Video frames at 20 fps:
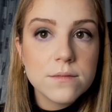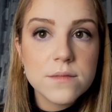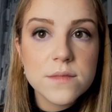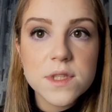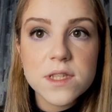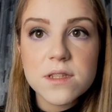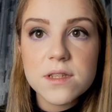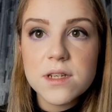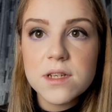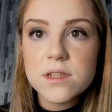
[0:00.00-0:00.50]

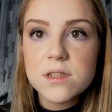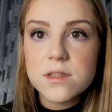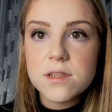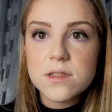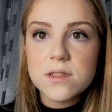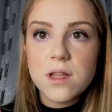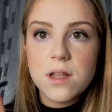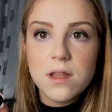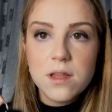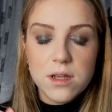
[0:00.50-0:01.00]
See, it's
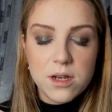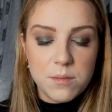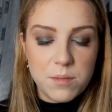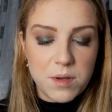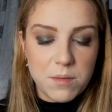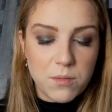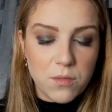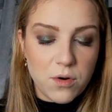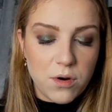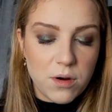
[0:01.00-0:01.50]
just a little
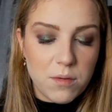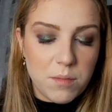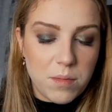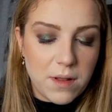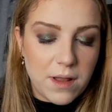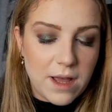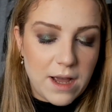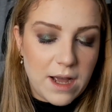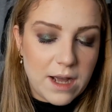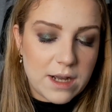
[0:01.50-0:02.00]
bit more
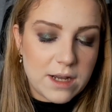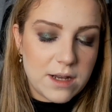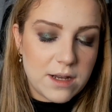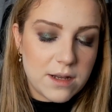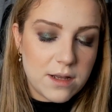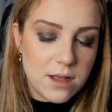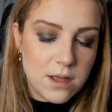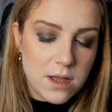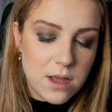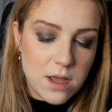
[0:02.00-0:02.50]
black,
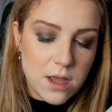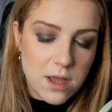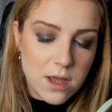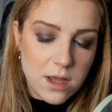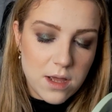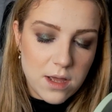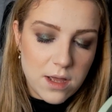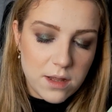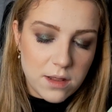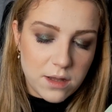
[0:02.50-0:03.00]

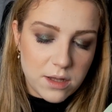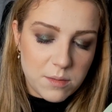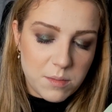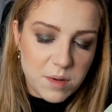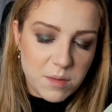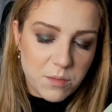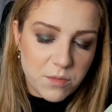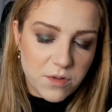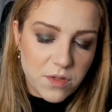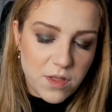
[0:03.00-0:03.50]
a little
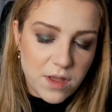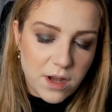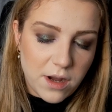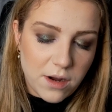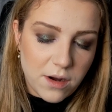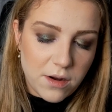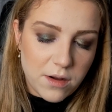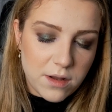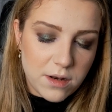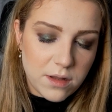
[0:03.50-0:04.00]
bit more
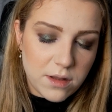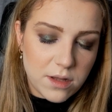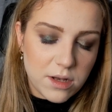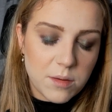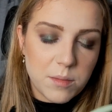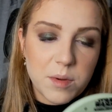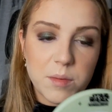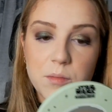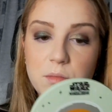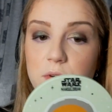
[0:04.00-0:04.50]
there, and a little
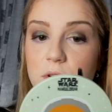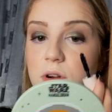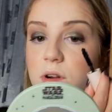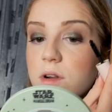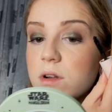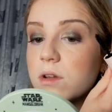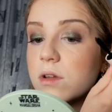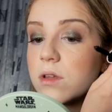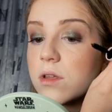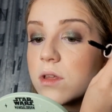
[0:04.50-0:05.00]
bit more.